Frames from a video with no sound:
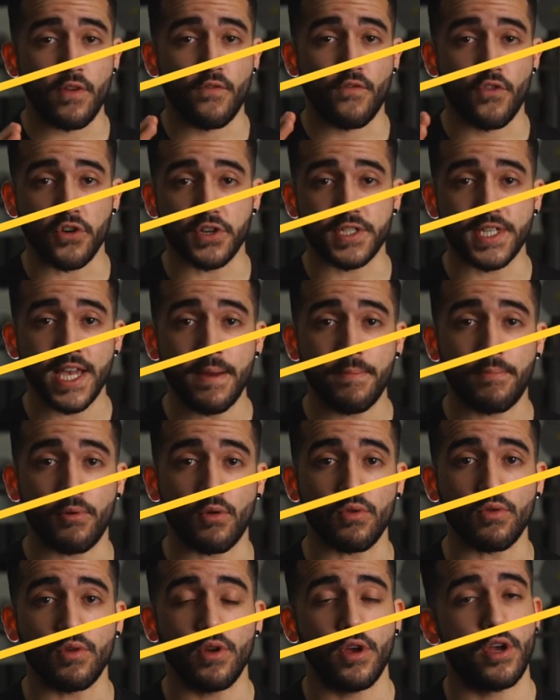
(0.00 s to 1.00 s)
For
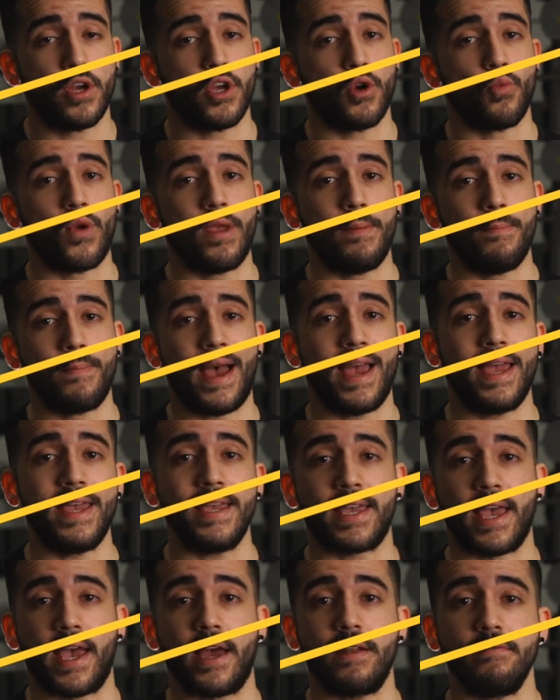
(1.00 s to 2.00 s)
example, we may
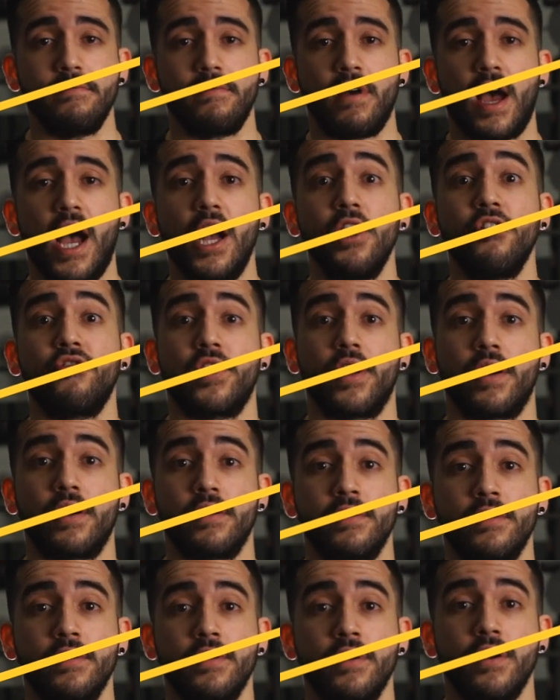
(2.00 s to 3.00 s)
get hungrier.
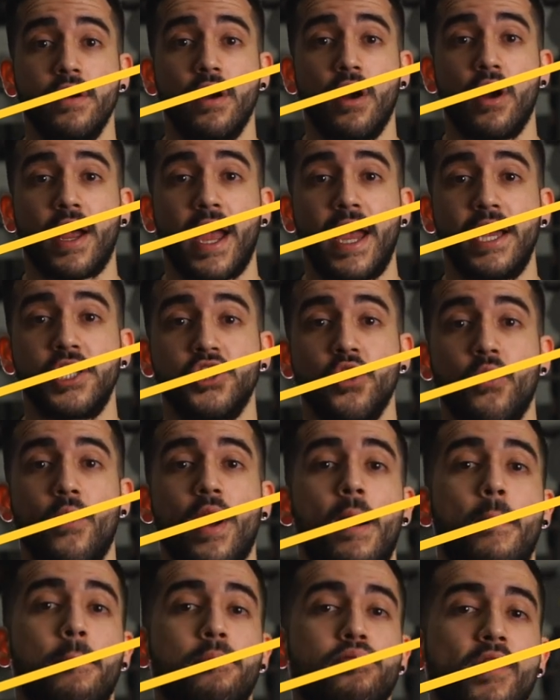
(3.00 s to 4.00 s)
Okay, so
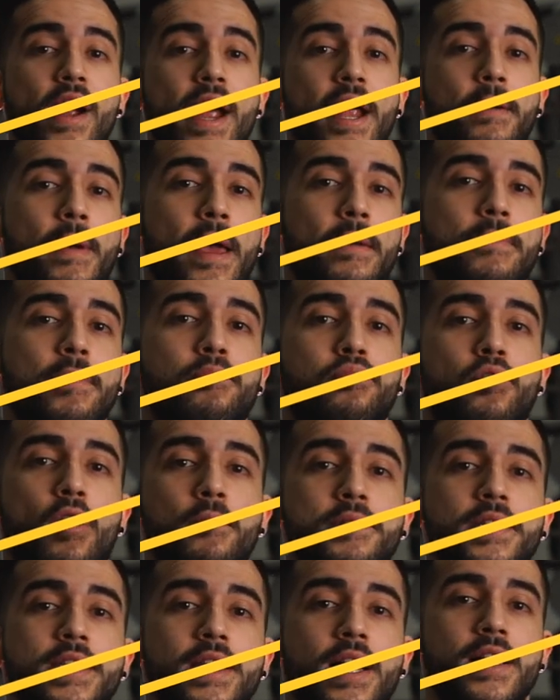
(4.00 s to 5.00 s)
our brain may be
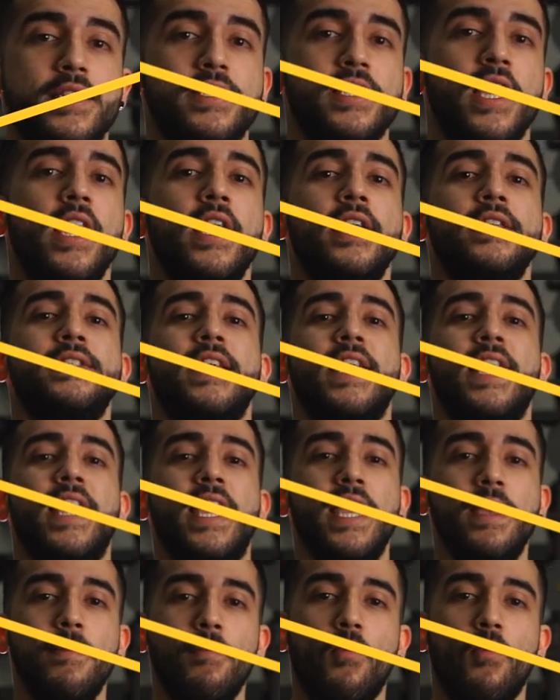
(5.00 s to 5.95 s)
prompting us to eat